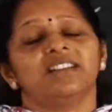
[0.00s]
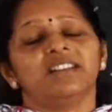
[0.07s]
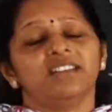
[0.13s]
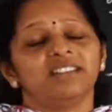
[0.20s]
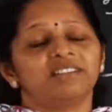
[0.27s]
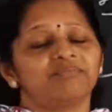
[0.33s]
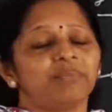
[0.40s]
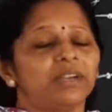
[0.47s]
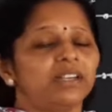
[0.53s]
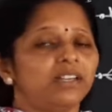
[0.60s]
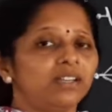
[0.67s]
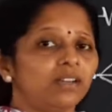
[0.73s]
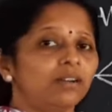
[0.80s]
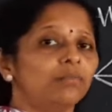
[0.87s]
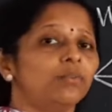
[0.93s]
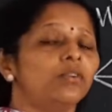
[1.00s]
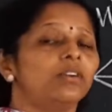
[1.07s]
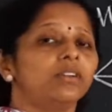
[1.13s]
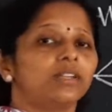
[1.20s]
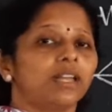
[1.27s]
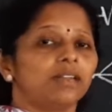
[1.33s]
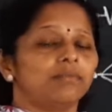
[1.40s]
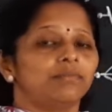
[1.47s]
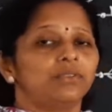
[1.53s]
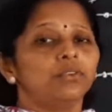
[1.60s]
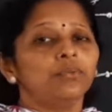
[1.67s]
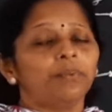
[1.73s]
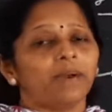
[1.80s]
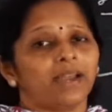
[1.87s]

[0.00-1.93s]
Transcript: he is spending more time to